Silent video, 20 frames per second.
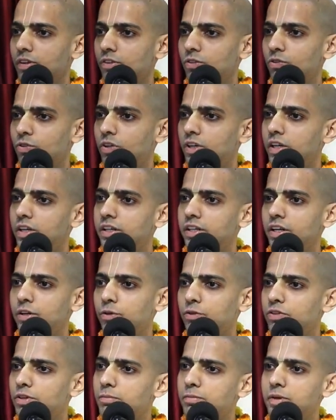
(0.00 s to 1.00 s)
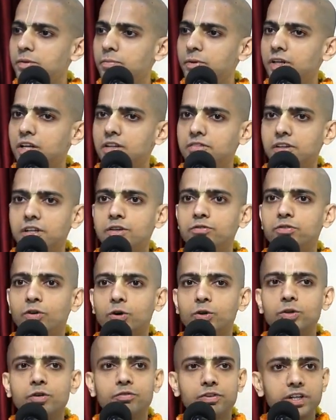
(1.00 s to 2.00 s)
So in India, you see people are very
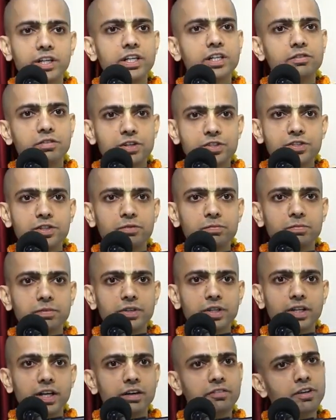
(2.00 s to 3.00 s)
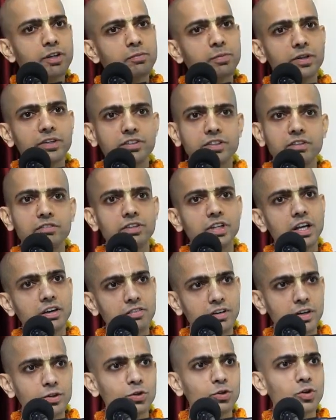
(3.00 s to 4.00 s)
fond of deity worship. Every person will
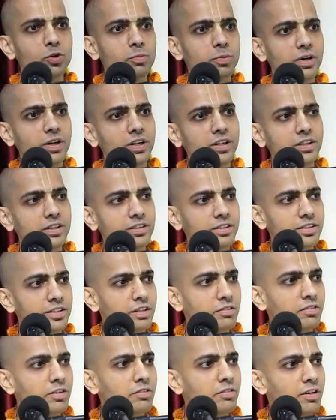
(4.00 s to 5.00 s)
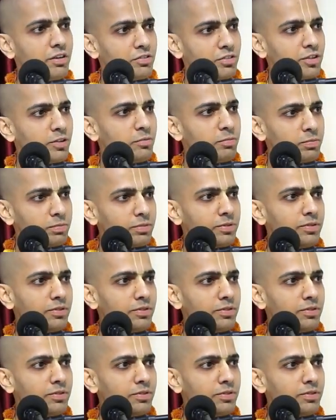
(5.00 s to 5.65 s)
have Laddu Gopal, they will worship.